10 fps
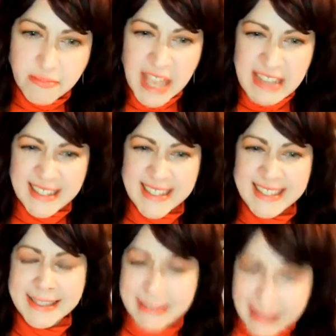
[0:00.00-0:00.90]
A
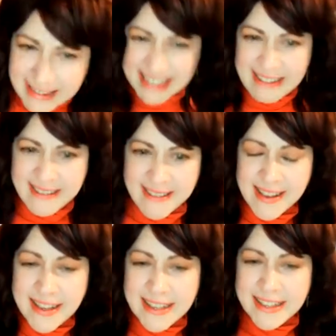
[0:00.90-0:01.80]
disgusting
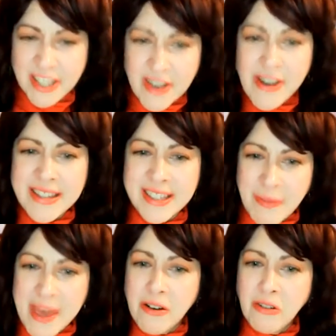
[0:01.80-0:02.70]
cigar
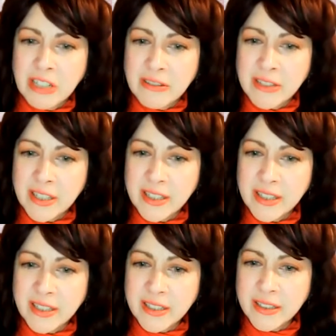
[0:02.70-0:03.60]
smell.
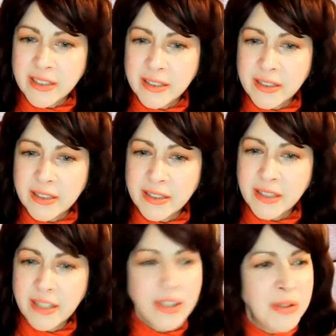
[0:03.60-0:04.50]

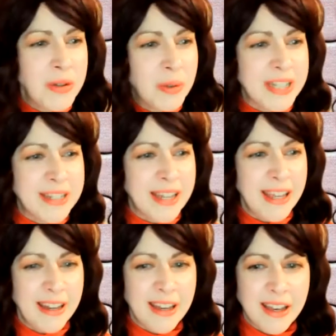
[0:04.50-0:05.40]
And do you know what he
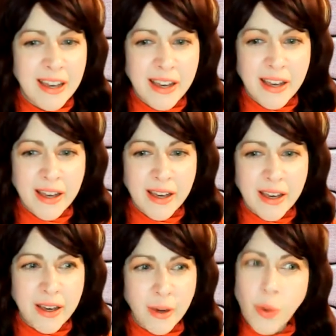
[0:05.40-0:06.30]
did
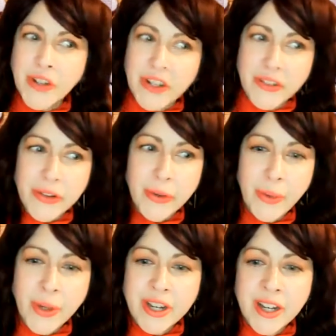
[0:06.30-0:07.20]
or didn't do?
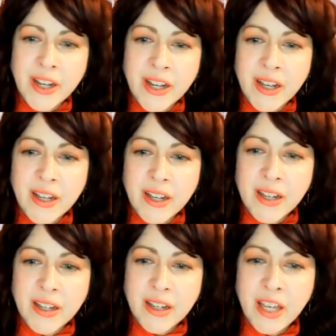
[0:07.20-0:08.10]

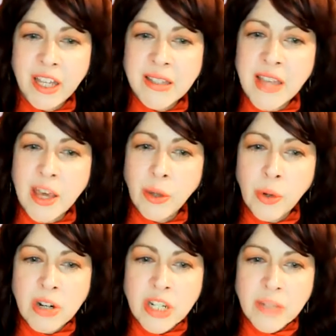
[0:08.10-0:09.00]
He didn't say a
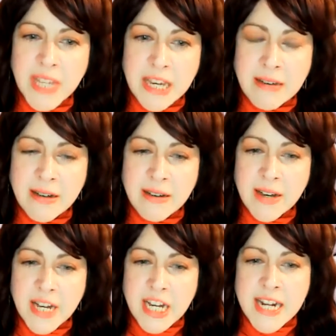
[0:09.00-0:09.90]
word to me.
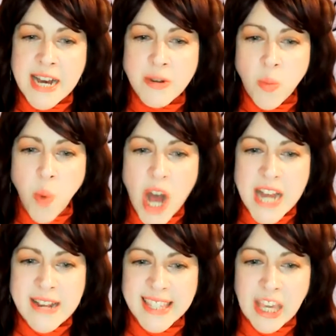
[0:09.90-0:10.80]
Not
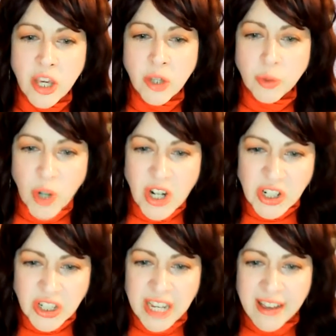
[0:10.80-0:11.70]
one single
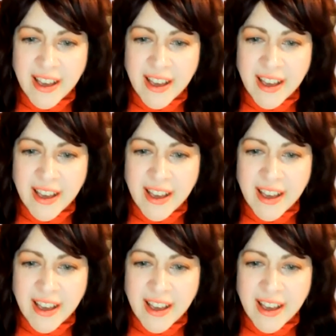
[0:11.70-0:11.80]
word.